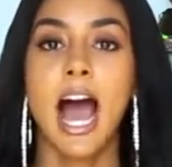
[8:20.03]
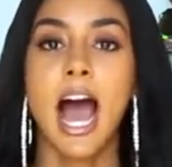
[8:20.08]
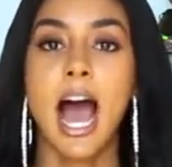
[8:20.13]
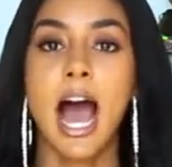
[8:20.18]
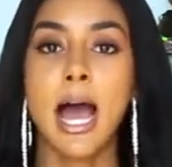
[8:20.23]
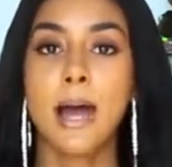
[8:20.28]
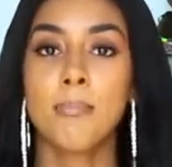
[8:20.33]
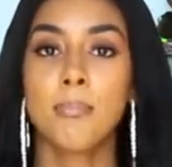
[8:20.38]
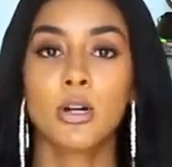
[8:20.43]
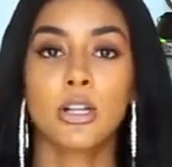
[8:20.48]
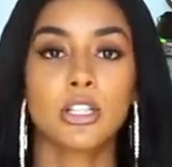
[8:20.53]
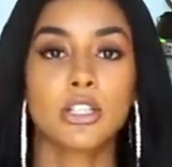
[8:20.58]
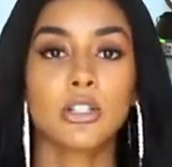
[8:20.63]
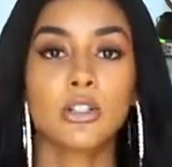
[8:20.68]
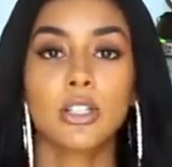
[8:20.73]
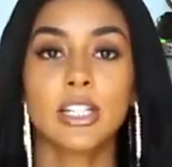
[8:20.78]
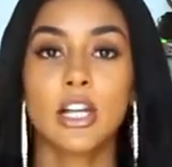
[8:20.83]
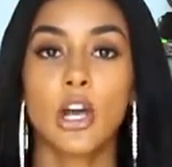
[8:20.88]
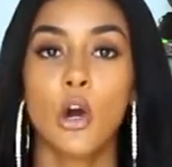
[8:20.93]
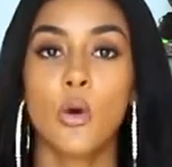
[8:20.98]
I
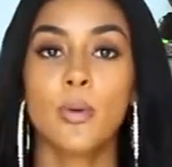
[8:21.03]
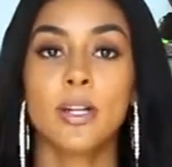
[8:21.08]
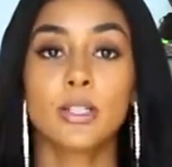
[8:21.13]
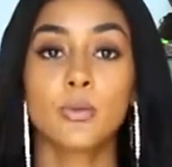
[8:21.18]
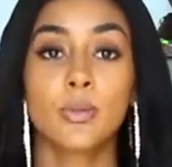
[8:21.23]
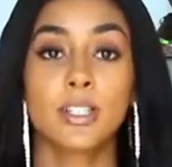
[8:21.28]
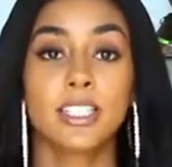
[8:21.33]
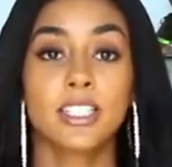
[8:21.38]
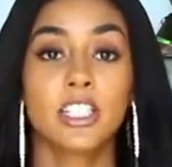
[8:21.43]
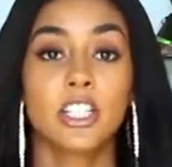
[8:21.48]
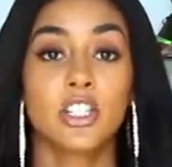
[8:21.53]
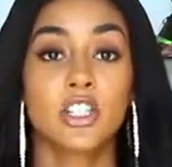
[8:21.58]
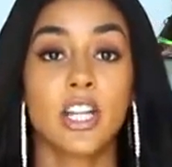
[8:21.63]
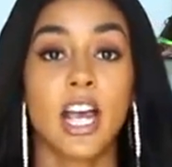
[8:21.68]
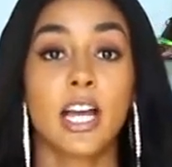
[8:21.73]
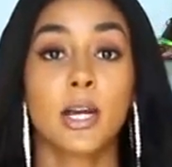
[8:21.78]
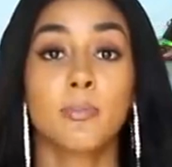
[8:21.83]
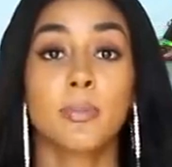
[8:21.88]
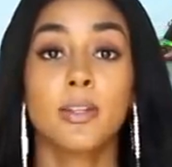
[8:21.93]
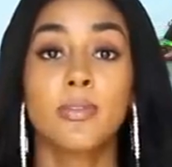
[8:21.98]
personally always wanted to
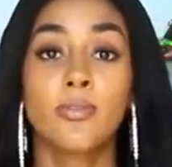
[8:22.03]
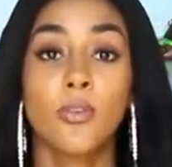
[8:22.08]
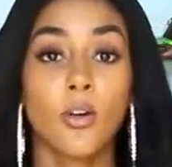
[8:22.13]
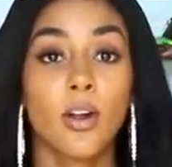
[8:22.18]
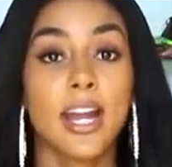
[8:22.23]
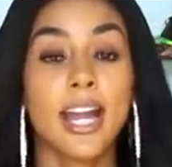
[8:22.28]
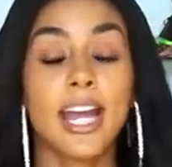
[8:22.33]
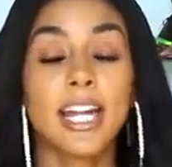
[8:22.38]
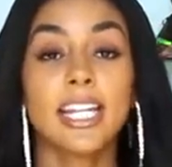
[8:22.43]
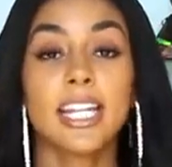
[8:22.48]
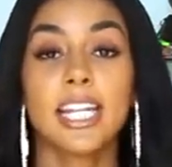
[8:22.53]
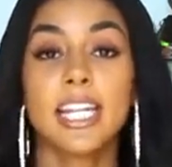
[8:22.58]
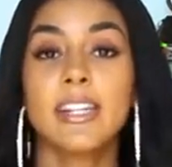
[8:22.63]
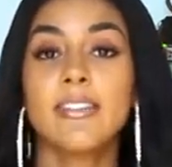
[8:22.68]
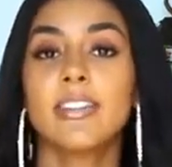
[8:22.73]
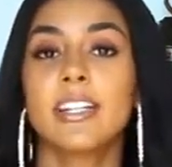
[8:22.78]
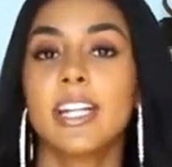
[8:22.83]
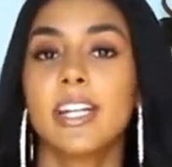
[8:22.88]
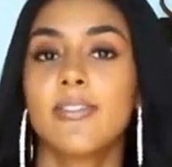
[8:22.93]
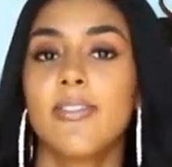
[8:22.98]
check beforehand,
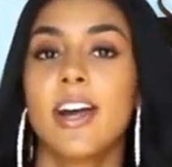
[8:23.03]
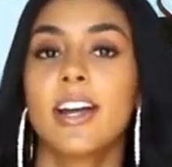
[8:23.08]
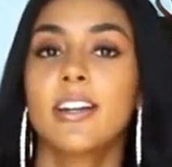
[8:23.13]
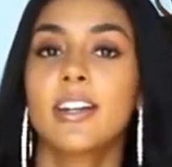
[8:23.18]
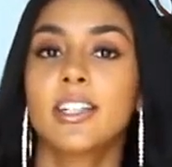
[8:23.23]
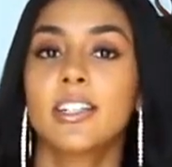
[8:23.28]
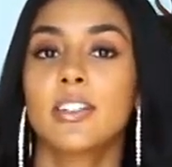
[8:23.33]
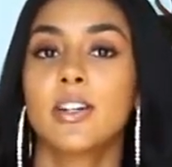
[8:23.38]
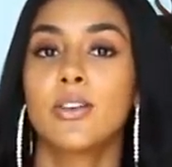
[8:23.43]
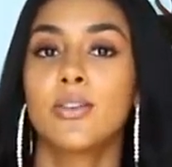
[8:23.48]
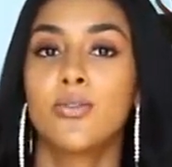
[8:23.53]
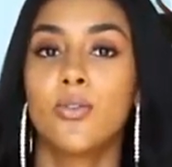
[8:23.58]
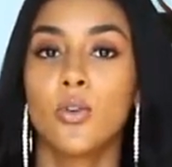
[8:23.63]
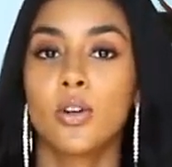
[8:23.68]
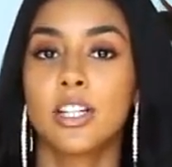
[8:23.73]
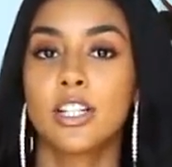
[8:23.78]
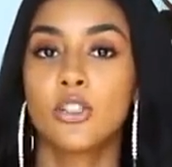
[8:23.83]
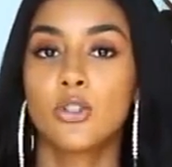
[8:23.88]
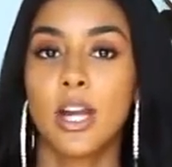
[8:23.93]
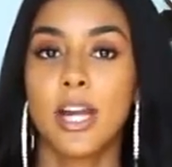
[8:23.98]
even if I couldn't
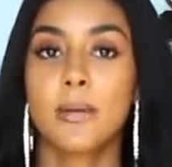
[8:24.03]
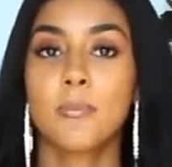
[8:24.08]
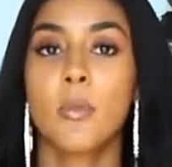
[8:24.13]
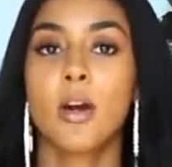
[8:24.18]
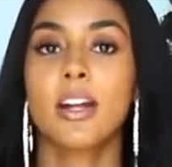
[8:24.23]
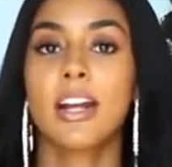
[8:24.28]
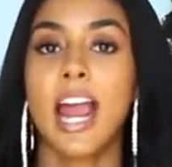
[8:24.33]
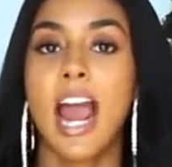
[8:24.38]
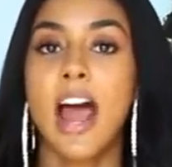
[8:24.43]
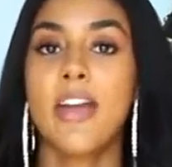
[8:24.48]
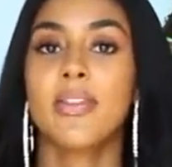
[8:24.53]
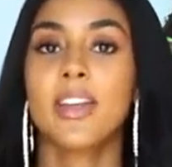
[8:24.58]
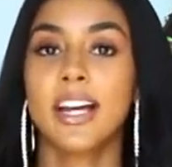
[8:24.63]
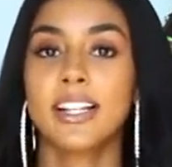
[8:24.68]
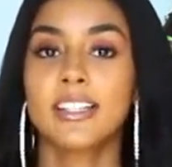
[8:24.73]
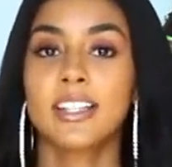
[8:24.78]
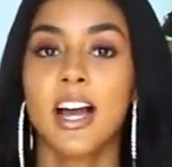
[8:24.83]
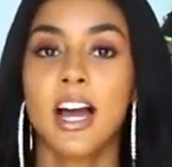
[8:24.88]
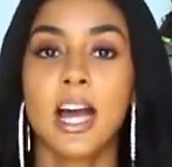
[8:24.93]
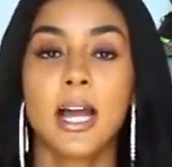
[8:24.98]
afford a trademark at
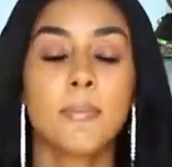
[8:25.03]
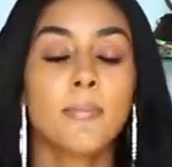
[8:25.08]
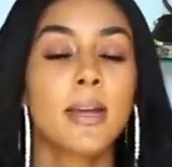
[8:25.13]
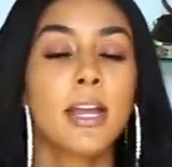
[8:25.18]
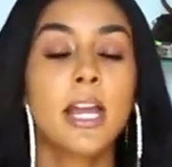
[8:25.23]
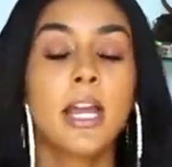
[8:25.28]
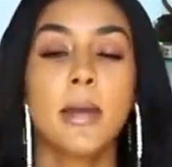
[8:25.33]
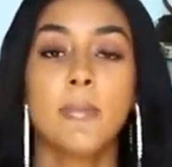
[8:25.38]
that time,